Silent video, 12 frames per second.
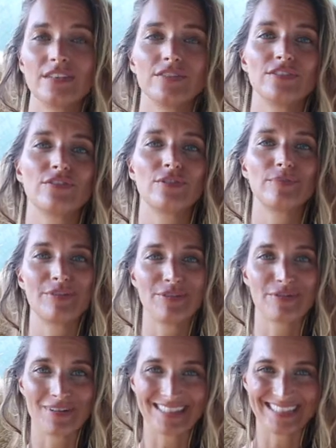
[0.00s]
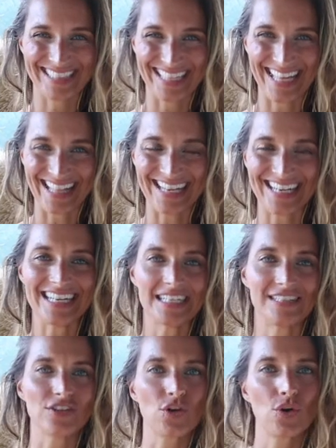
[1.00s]
So if we put the words together,
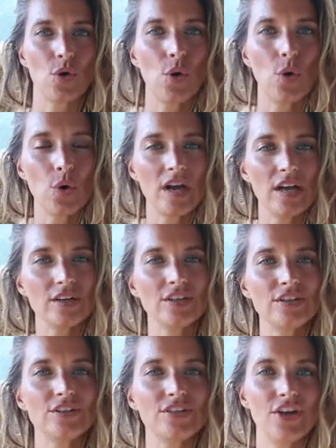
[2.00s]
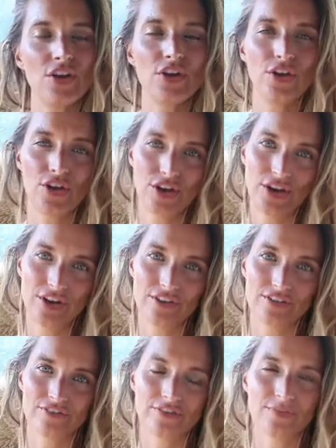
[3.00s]
it's a coiled
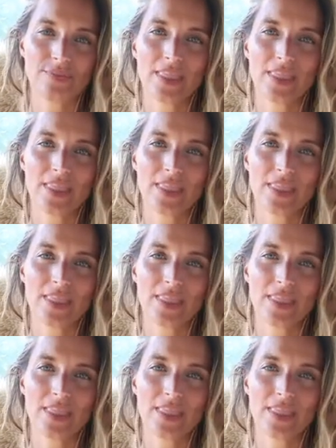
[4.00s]
nerve.